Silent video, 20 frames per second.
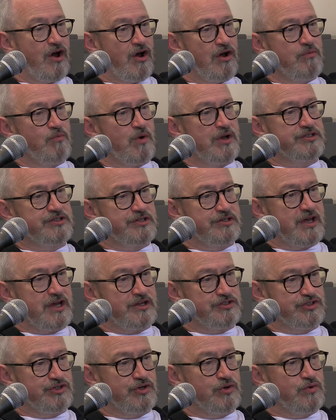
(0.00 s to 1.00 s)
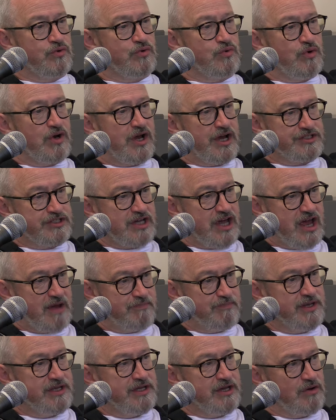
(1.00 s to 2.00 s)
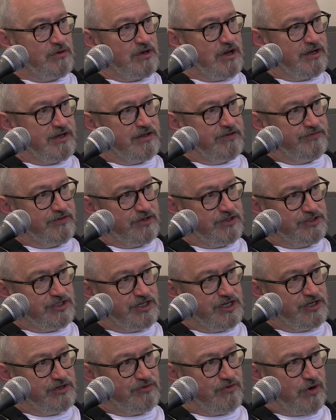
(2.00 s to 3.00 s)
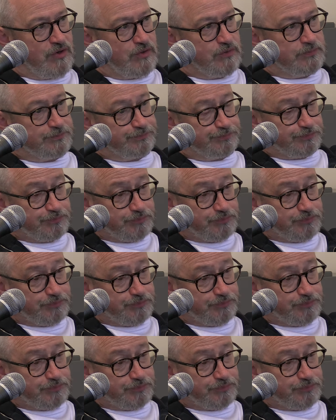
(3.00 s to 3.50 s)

I went to that school as a happy go lucky 13 year old